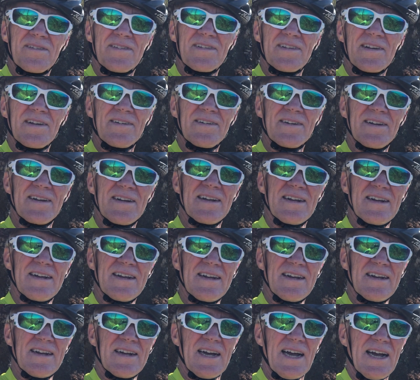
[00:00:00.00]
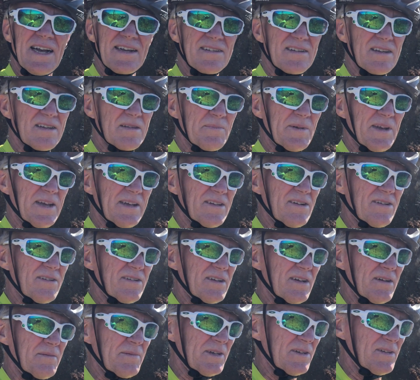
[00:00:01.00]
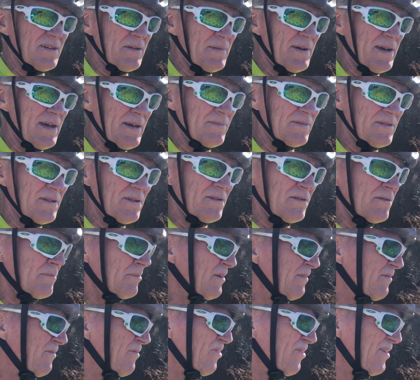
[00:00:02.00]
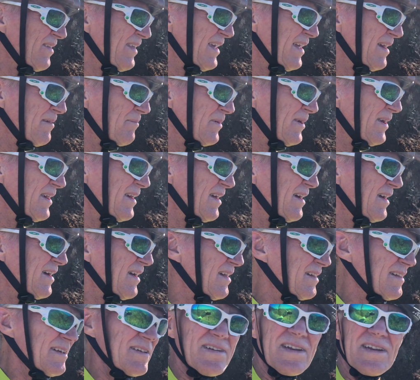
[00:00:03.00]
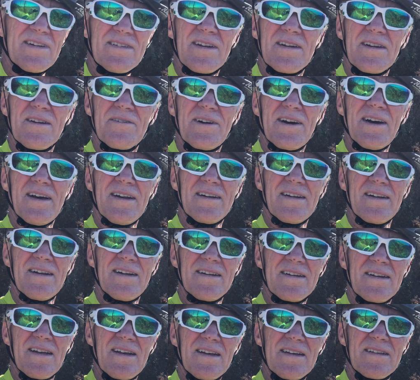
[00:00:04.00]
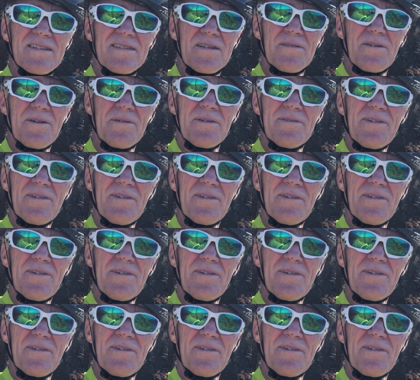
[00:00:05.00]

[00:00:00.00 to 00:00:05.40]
So I suspect there's going to be some obstacle before then, but let's continue on and see what we